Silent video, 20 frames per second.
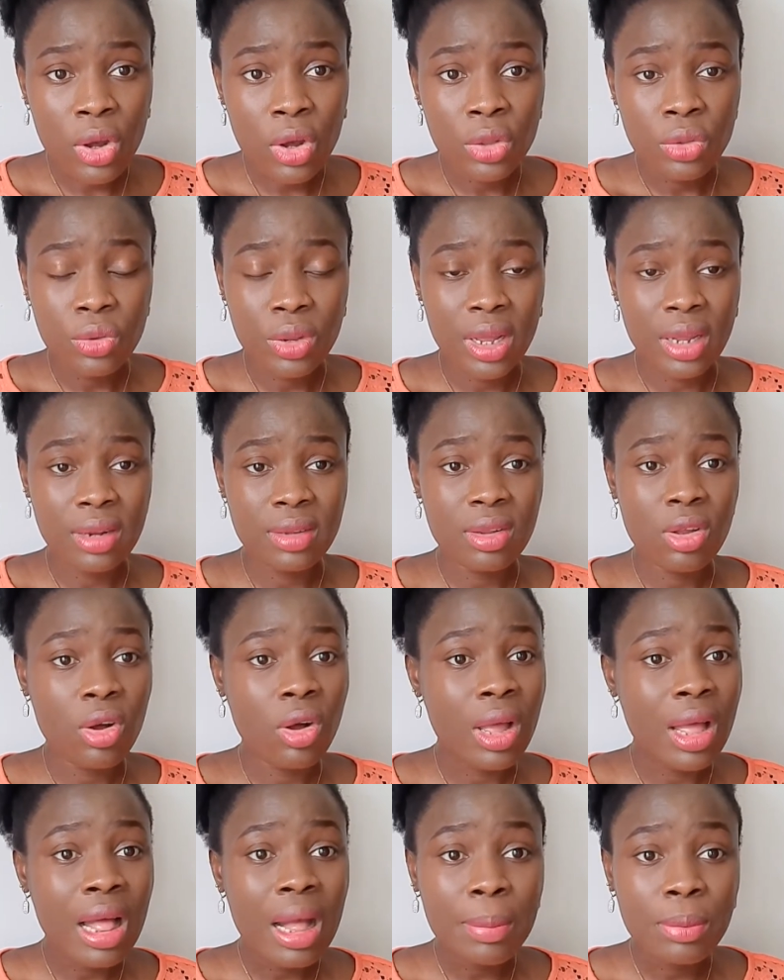You can
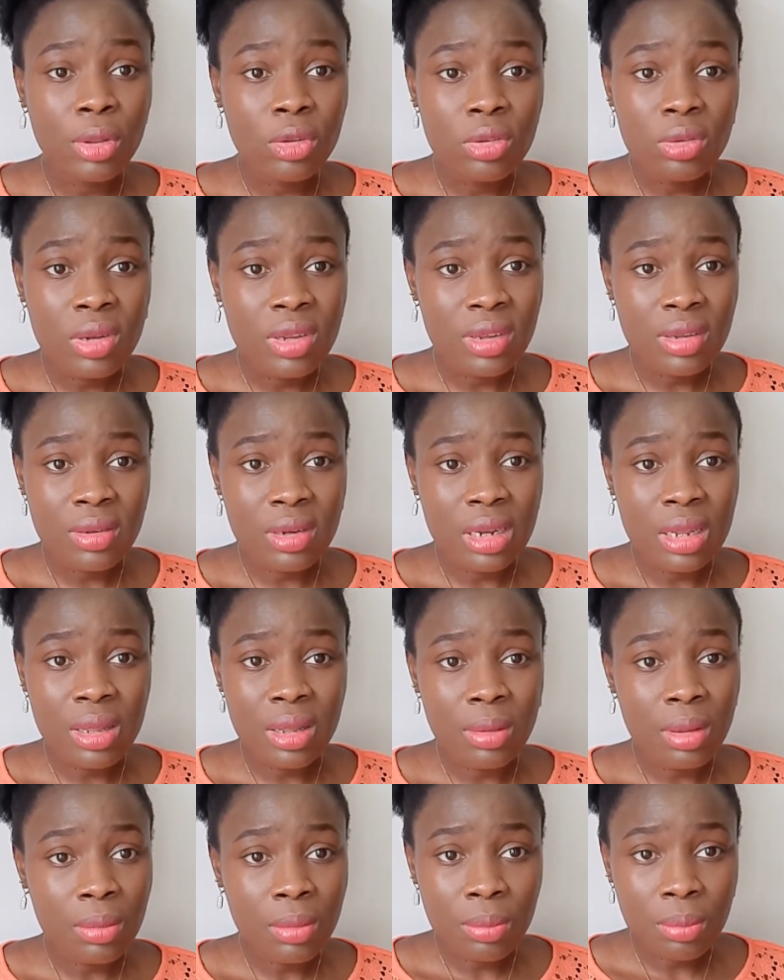help those who necessarily
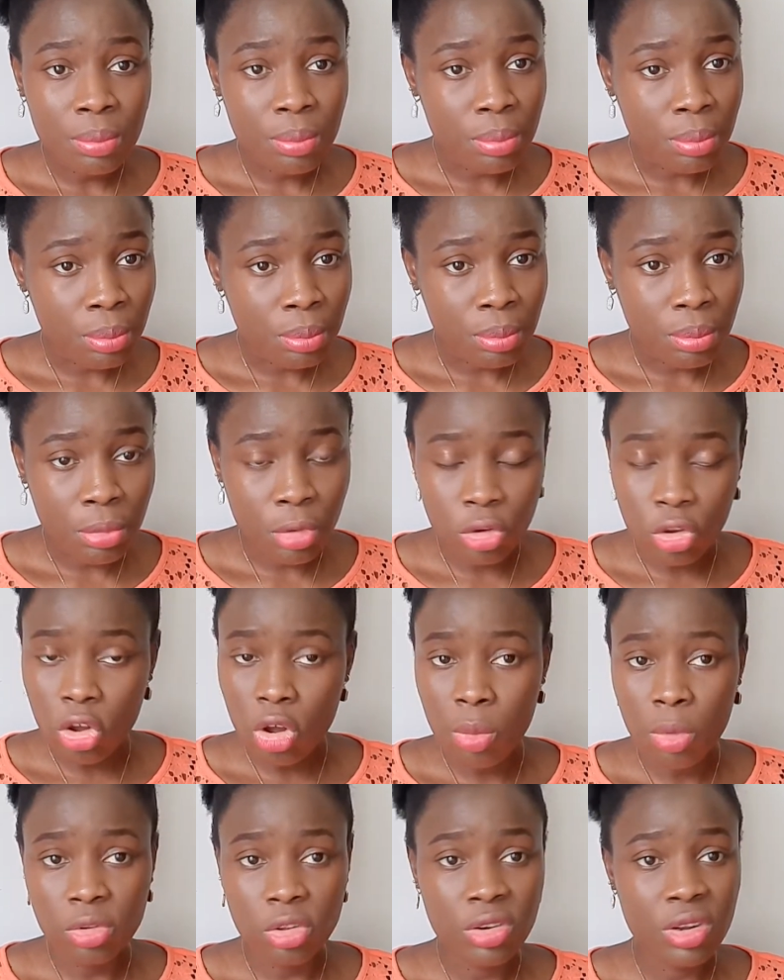
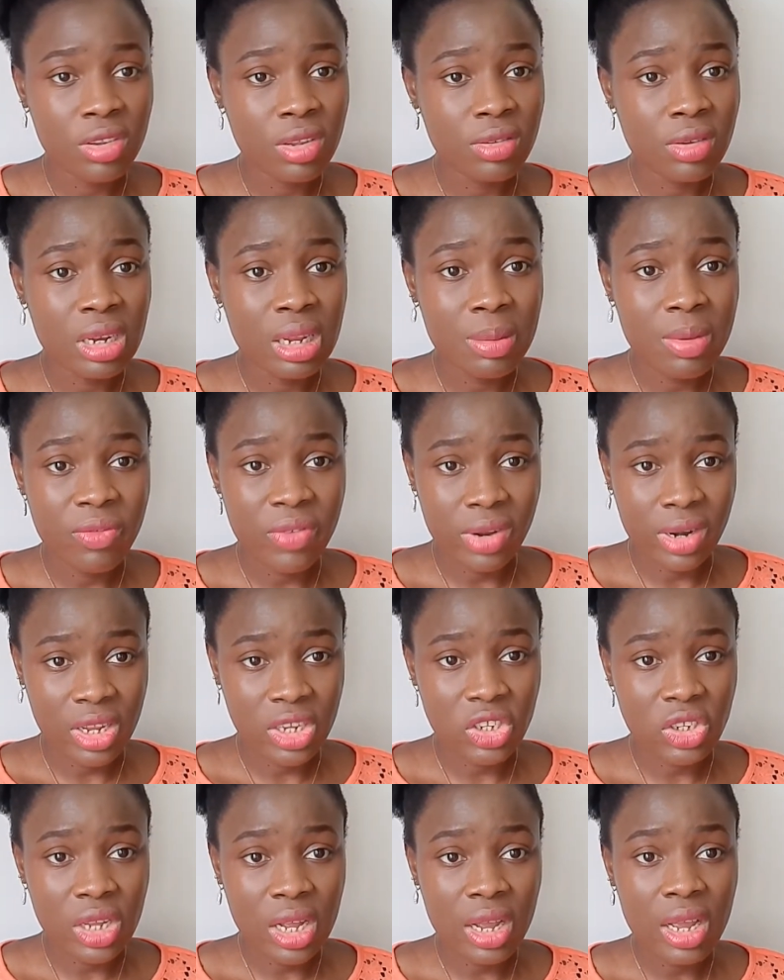or not necessarily
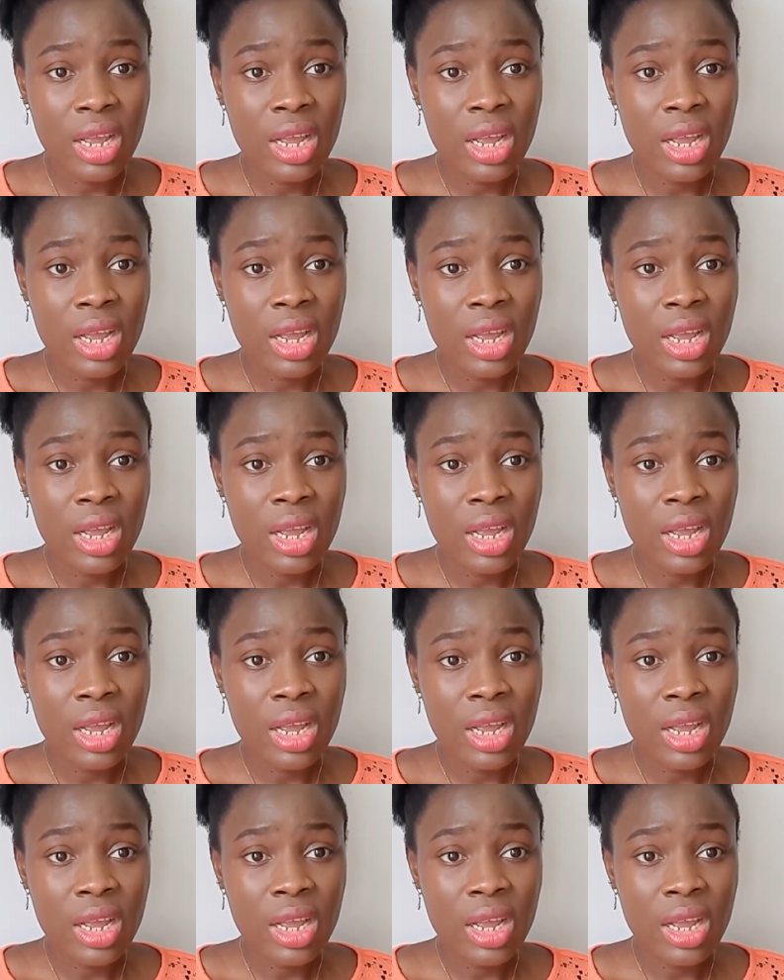financial.